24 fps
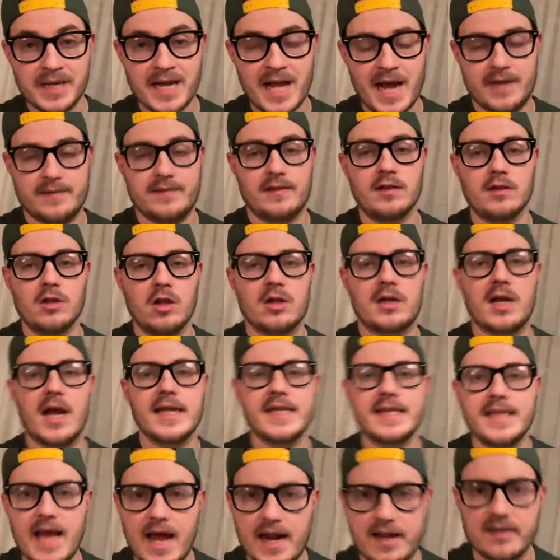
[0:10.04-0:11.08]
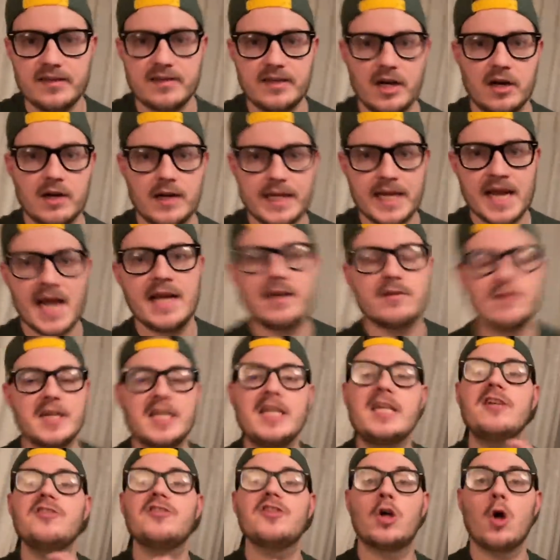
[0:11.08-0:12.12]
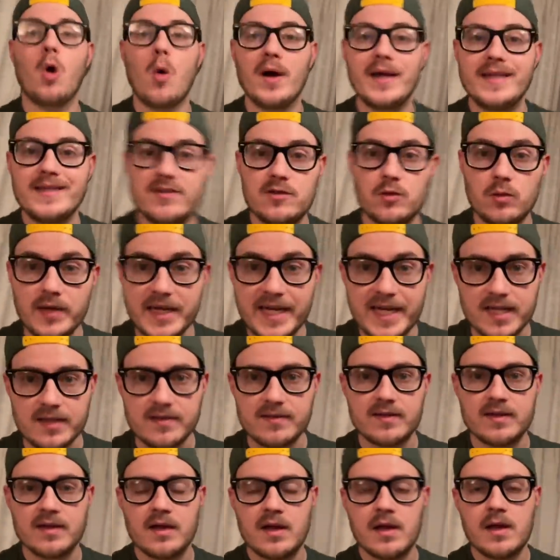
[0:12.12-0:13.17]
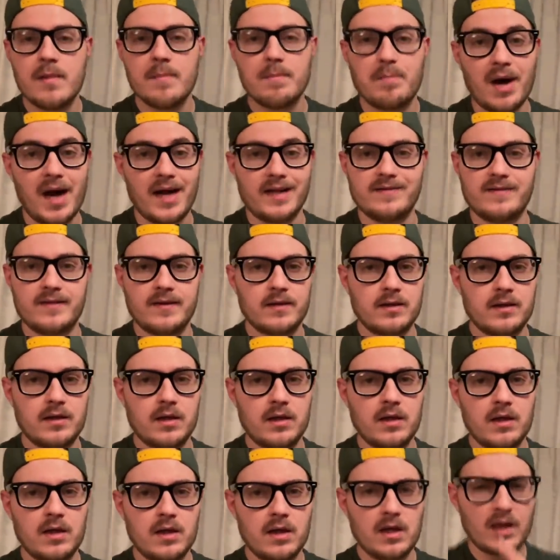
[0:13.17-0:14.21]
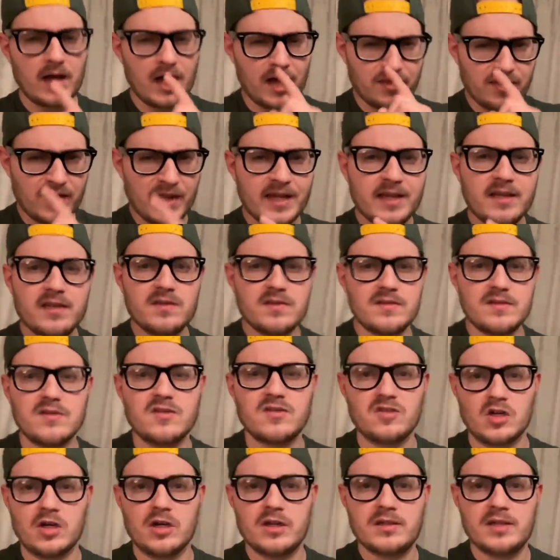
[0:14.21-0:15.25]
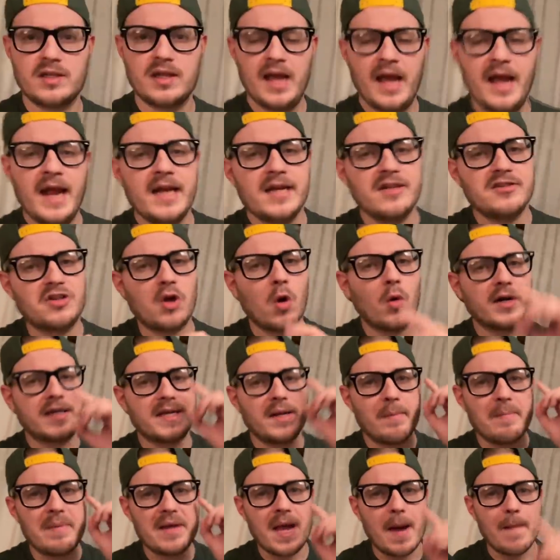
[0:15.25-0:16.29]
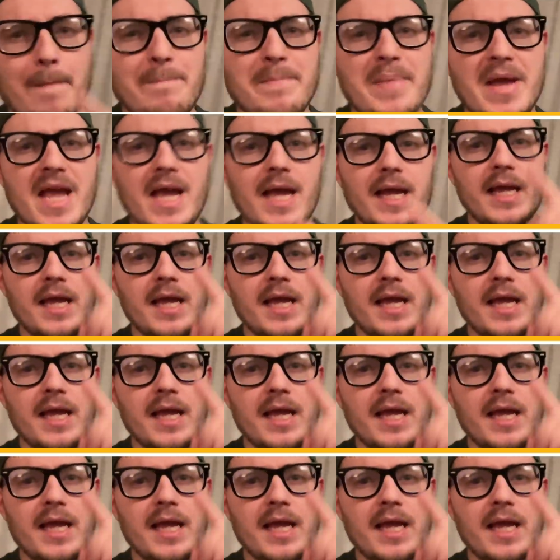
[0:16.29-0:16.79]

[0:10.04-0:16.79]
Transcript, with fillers: acting. Look, I get it. Derrick Henry, he's going to eat. But I think his dessert is going to be a big,